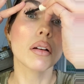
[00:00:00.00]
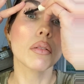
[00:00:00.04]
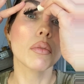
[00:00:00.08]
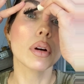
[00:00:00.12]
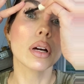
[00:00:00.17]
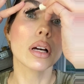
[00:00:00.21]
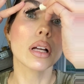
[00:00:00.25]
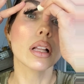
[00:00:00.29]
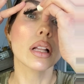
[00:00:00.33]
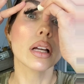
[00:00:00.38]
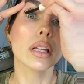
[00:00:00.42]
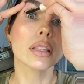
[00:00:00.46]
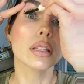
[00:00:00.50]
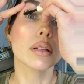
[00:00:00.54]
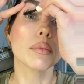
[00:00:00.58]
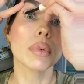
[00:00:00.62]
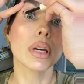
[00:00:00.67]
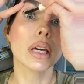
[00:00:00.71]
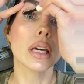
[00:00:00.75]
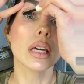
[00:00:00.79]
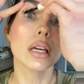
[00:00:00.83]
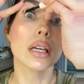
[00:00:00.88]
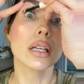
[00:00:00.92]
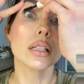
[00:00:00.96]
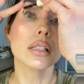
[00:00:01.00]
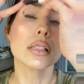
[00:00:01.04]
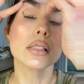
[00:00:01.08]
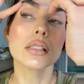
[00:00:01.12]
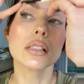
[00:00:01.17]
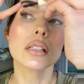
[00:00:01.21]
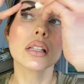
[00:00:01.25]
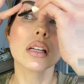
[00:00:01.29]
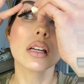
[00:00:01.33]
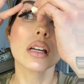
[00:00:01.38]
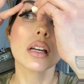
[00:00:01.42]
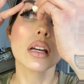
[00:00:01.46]
wiggle at the base,
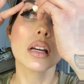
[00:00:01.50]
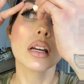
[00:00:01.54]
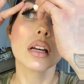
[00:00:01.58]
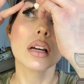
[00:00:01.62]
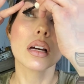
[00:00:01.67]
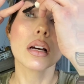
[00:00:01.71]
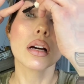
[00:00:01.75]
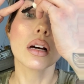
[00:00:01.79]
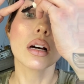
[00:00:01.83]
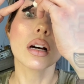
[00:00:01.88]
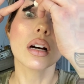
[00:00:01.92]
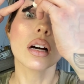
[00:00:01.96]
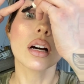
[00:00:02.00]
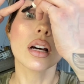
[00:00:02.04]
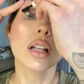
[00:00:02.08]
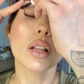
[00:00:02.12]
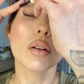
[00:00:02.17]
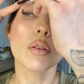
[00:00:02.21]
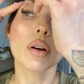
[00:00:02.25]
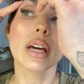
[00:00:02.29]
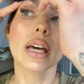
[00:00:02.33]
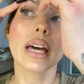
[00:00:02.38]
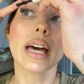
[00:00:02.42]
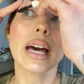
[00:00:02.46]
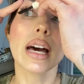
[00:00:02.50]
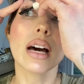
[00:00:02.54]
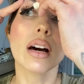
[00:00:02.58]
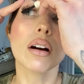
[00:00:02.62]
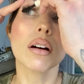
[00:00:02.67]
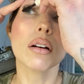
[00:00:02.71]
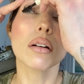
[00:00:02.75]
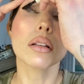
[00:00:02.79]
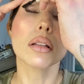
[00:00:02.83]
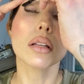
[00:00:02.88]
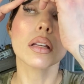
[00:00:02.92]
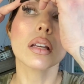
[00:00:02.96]
all the way
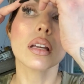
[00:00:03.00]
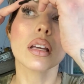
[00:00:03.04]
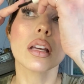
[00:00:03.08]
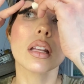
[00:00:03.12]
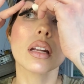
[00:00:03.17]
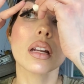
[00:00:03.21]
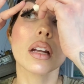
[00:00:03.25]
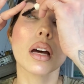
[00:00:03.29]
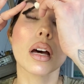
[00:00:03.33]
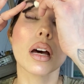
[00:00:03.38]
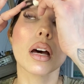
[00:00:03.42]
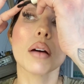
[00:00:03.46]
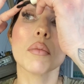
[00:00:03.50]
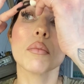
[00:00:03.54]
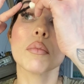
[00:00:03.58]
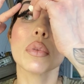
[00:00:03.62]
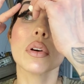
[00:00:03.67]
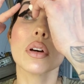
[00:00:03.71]
out and up.